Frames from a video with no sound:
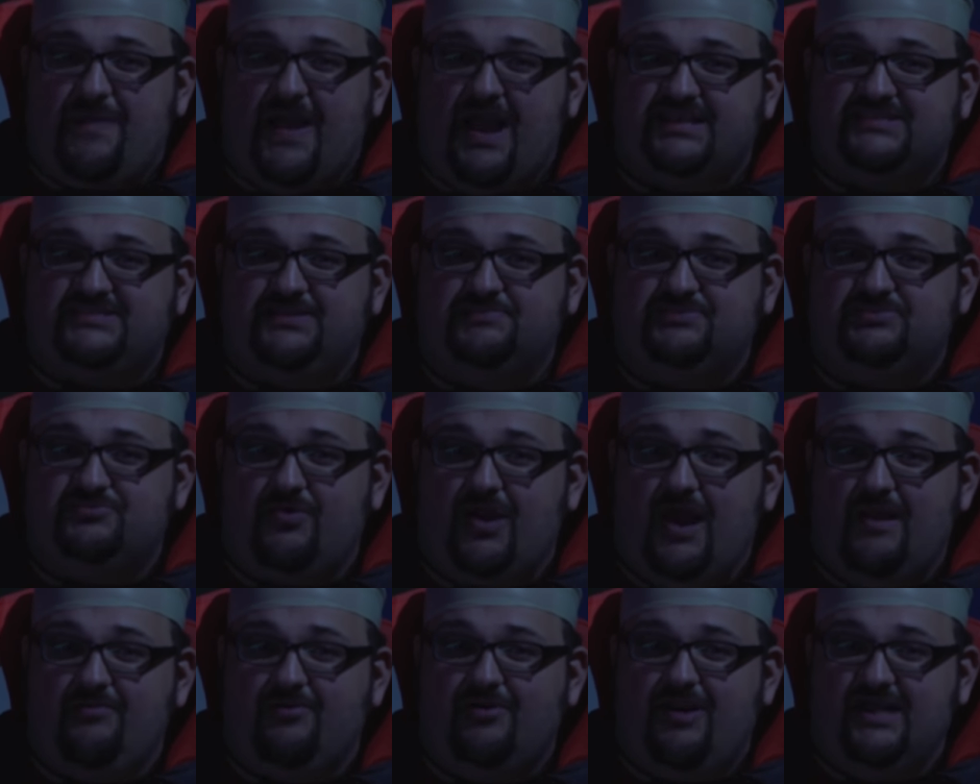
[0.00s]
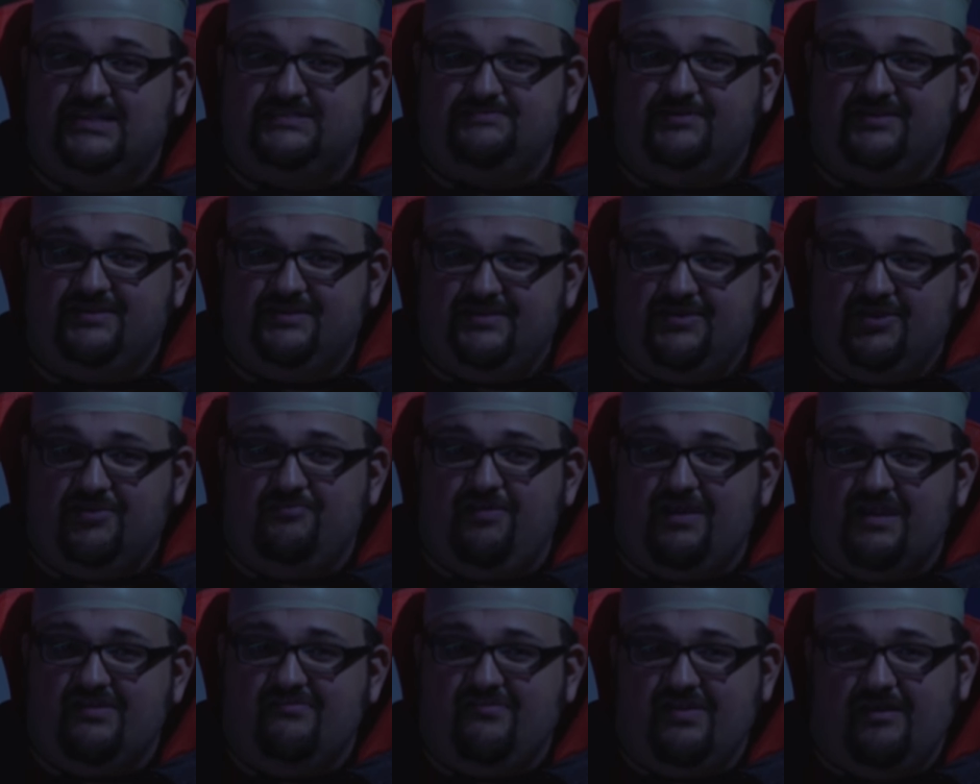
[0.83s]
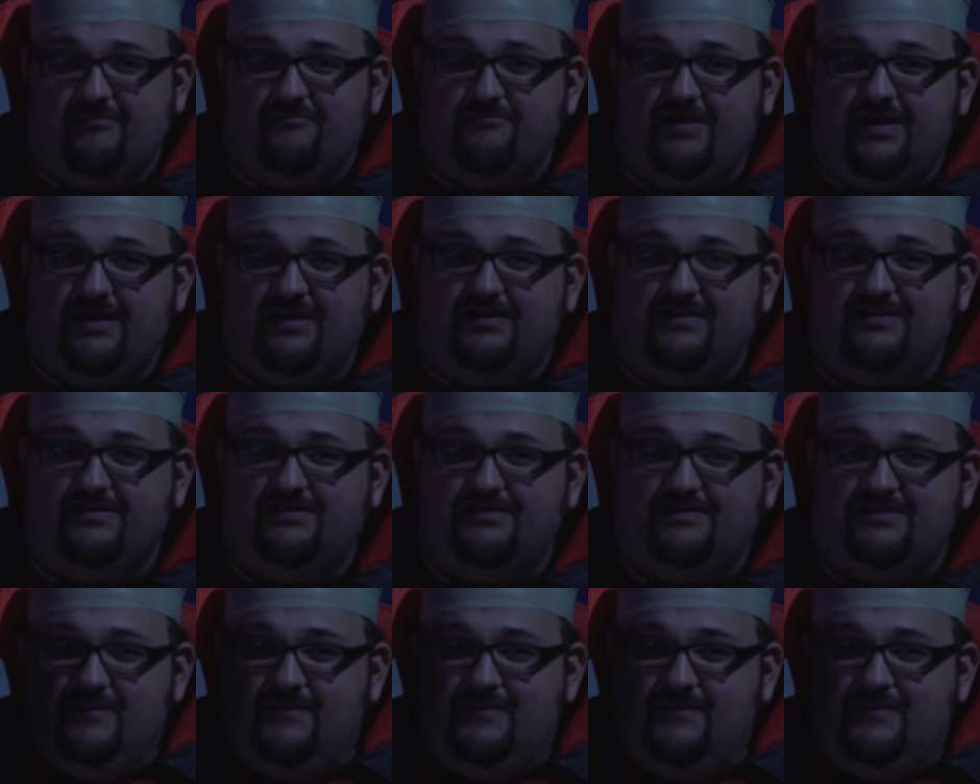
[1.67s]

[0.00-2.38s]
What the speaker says: Back subscriber has been killed by a vampire.